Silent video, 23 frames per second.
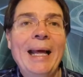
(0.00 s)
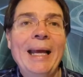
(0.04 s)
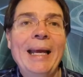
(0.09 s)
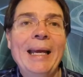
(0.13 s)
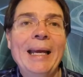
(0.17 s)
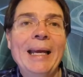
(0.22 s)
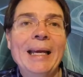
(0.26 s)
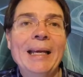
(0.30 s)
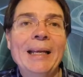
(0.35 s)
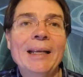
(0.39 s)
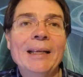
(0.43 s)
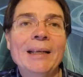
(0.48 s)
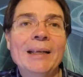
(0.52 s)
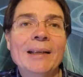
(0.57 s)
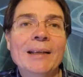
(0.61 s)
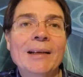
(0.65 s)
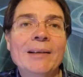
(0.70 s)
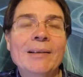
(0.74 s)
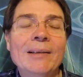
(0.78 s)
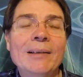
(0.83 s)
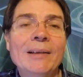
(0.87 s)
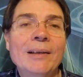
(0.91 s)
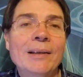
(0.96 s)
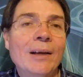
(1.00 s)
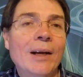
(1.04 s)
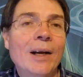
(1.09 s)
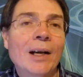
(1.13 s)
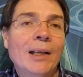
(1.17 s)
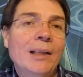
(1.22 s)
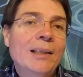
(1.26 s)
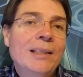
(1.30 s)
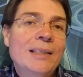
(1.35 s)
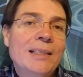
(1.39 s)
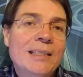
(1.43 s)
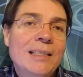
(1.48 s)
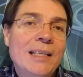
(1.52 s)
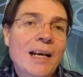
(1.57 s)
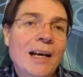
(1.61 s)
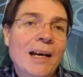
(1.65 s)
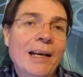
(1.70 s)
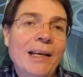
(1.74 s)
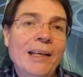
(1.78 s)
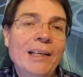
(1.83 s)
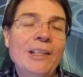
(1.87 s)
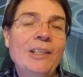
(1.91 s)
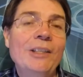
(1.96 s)
And on this
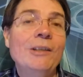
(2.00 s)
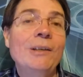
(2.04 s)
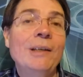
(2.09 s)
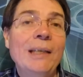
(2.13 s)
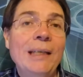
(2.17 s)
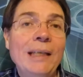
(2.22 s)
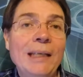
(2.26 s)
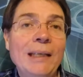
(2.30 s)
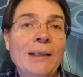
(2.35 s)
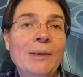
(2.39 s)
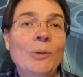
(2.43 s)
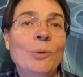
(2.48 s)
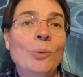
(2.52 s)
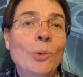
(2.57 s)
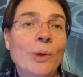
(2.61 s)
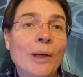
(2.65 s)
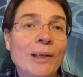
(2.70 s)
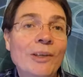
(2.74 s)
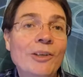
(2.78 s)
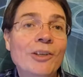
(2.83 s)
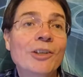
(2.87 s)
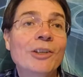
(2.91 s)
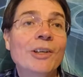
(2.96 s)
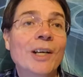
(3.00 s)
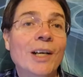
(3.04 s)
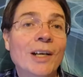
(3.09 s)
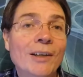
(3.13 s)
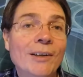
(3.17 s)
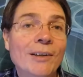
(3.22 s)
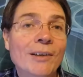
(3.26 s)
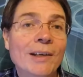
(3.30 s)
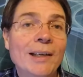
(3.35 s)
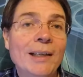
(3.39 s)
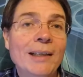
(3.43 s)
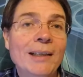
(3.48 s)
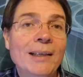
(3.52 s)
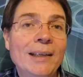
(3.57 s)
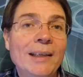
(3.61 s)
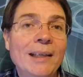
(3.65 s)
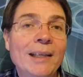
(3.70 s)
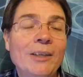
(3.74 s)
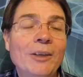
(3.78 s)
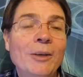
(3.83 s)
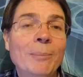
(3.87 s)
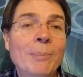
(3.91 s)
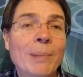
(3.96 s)
diet, you eat when you're hungry,
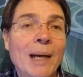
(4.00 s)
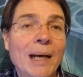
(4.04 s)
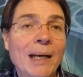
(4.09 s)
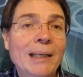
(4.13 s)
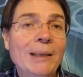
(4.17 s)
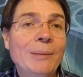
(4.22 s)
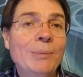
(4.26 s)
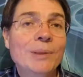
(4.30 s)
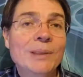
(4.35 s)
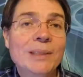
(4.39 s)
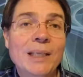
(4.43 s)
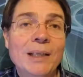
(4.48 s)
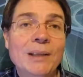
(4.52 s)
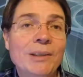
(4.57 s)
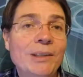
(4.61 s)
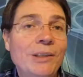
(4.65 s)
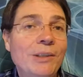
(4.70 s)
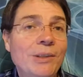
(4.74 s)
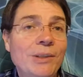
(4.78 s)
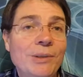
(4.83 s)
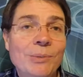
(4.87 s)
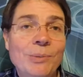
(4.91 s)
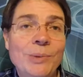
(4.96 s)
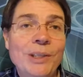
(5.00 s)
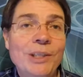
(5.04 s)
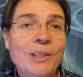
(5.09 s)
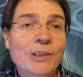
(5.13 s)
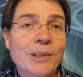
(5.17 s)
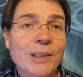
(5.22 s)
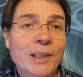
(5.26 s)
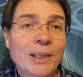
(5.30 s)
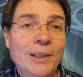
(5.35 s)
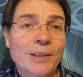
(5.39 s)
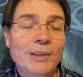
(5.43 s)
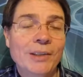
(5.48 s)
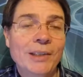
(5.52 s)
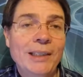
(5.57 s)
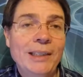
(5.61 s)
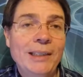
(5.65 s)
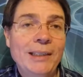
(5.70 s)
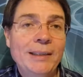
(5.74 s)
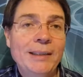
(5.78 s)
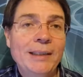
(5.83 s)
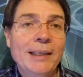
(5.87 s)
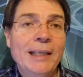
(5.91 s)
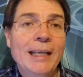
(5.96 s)
and your body will tell you when you're
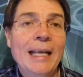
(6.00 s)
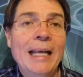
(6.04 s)
hungry,